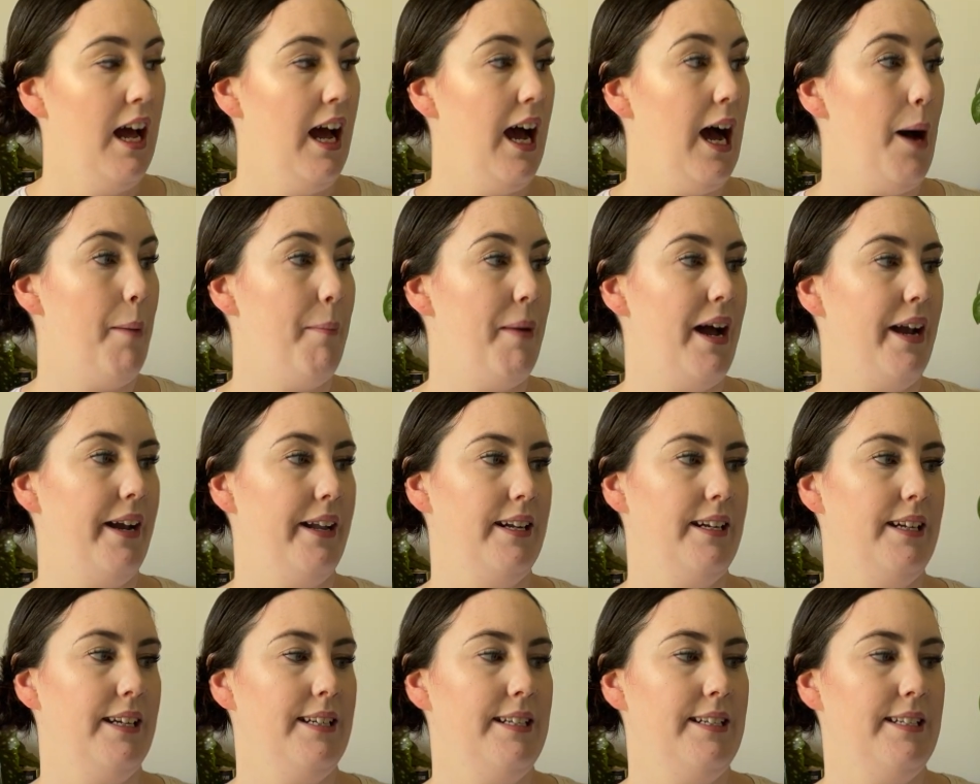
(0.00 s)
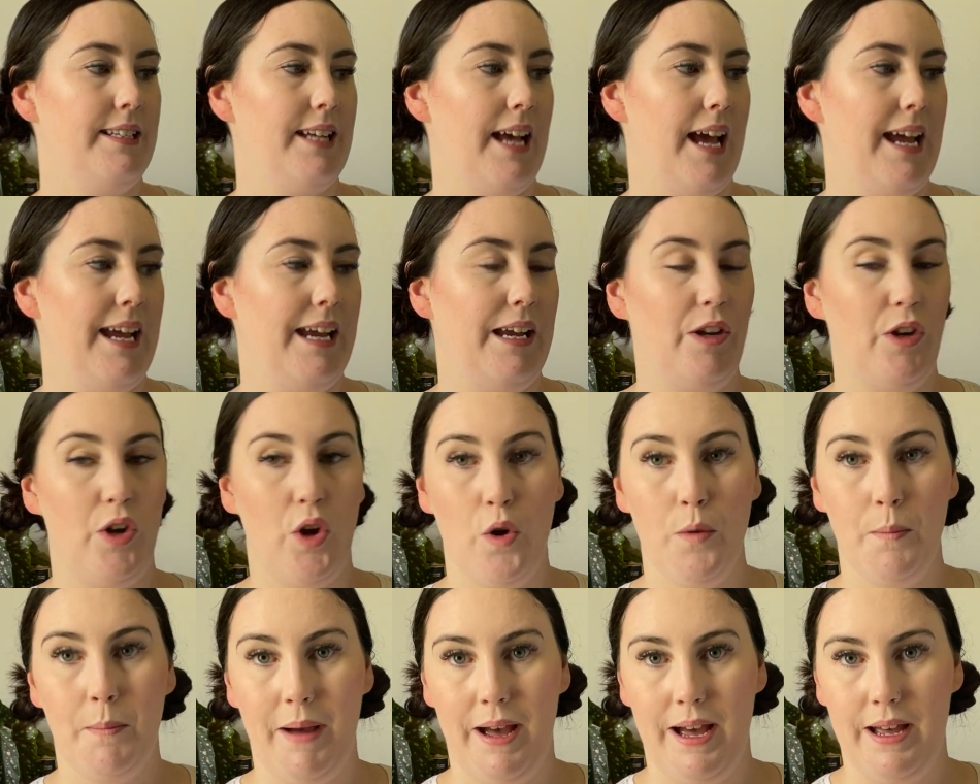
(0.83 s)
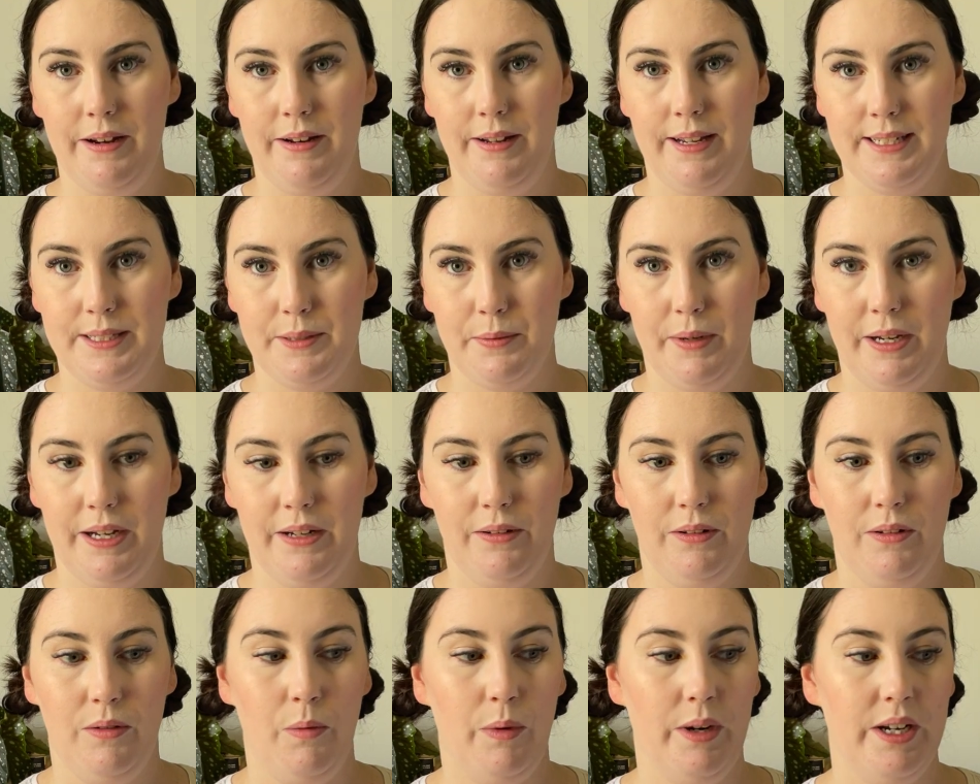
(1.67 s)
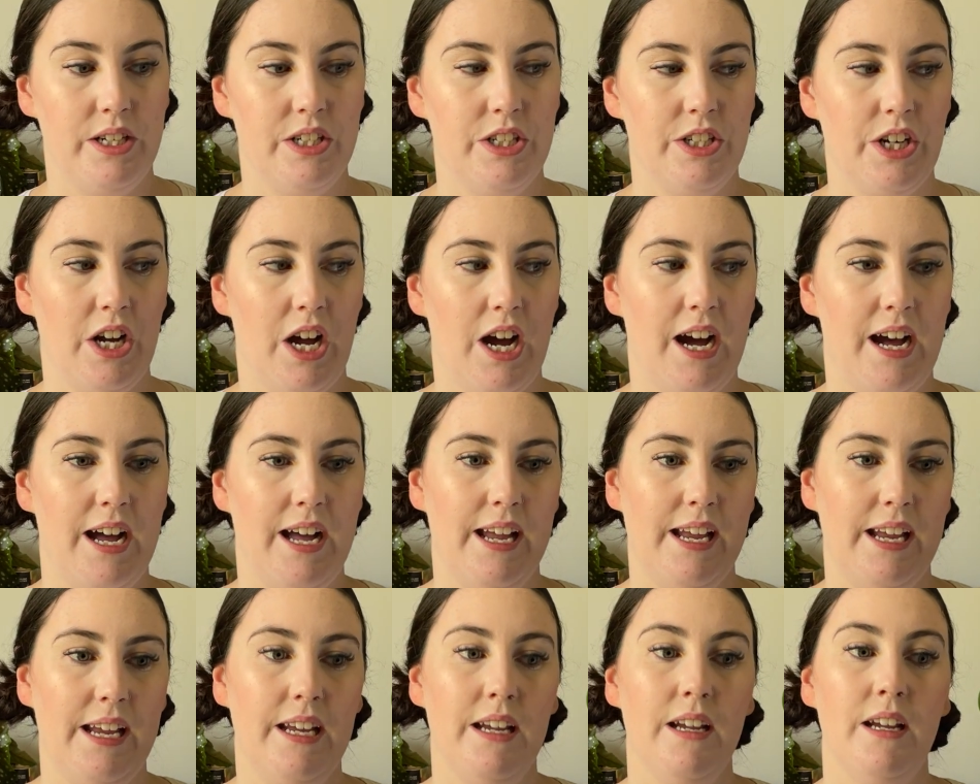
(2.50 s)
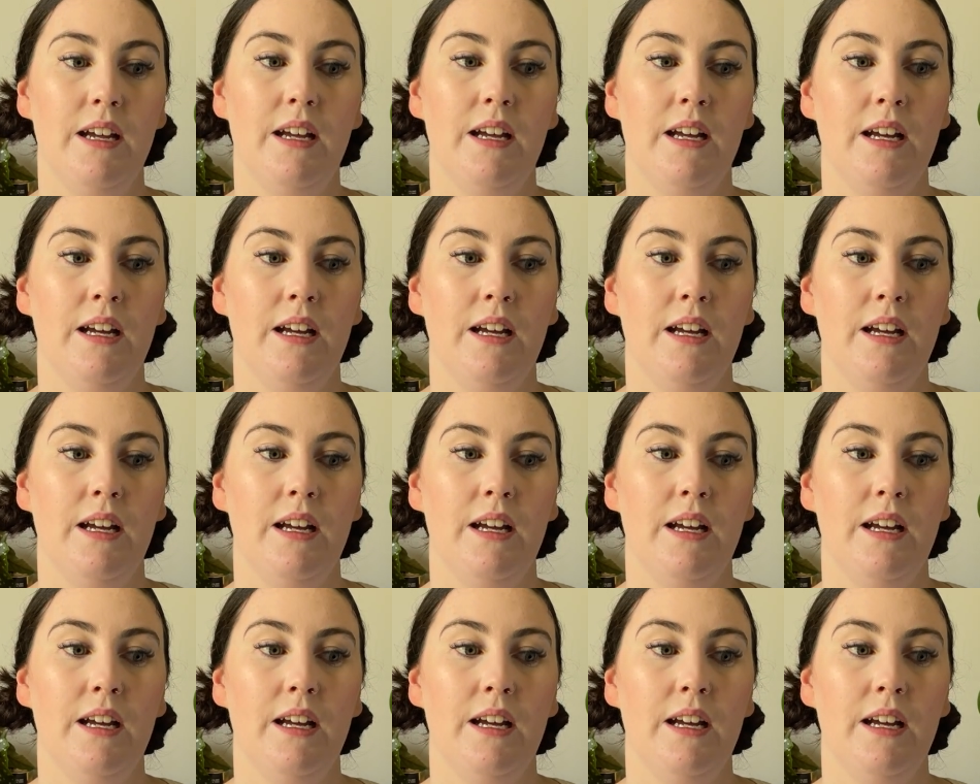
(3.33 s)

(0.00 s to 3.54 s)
And it is a notepad as well, which I